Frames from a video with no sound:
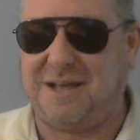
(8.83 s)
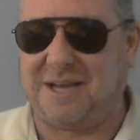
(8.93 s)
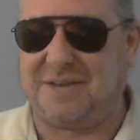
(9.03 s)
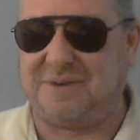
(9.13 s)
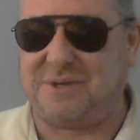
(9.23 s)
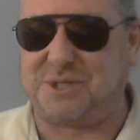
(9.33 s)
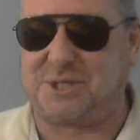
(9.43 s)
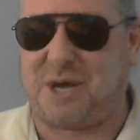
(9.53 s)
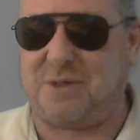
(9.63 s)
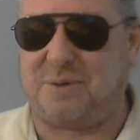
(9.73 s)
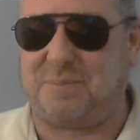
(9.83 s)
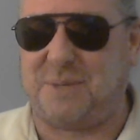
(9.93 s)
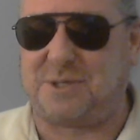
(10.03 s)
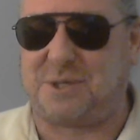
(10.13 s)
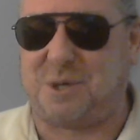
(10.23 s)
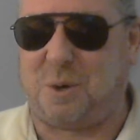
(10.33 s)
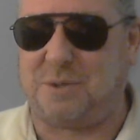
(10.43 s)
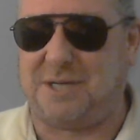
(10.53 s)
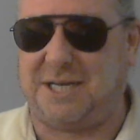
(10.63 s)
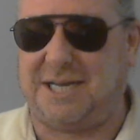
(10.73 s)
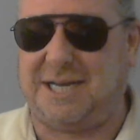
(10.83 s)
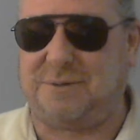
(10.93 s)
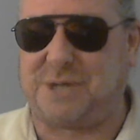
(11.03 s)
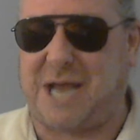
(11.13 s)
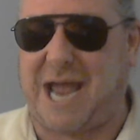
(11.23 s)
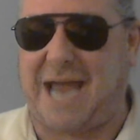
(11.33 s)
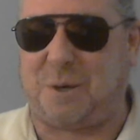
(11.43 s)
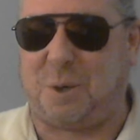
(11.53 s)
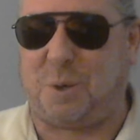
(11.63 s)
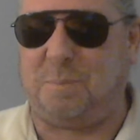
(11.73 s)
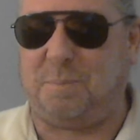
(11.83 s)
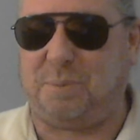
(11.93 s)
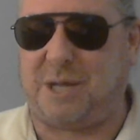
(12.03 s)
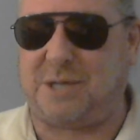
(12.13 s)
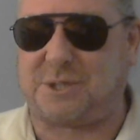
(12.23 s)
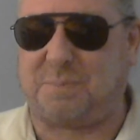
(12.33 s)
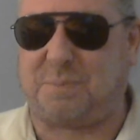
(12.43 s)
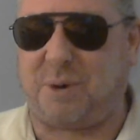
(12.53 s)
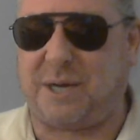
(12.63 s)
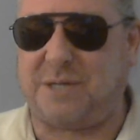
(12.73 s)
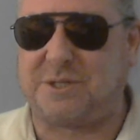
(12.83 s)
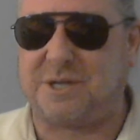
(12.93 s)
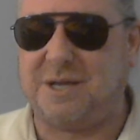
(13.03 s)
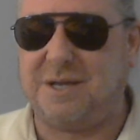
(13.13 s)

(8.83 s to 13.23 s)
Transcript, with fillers: I give you the Southern Miss Golden Eagles at home plus the points.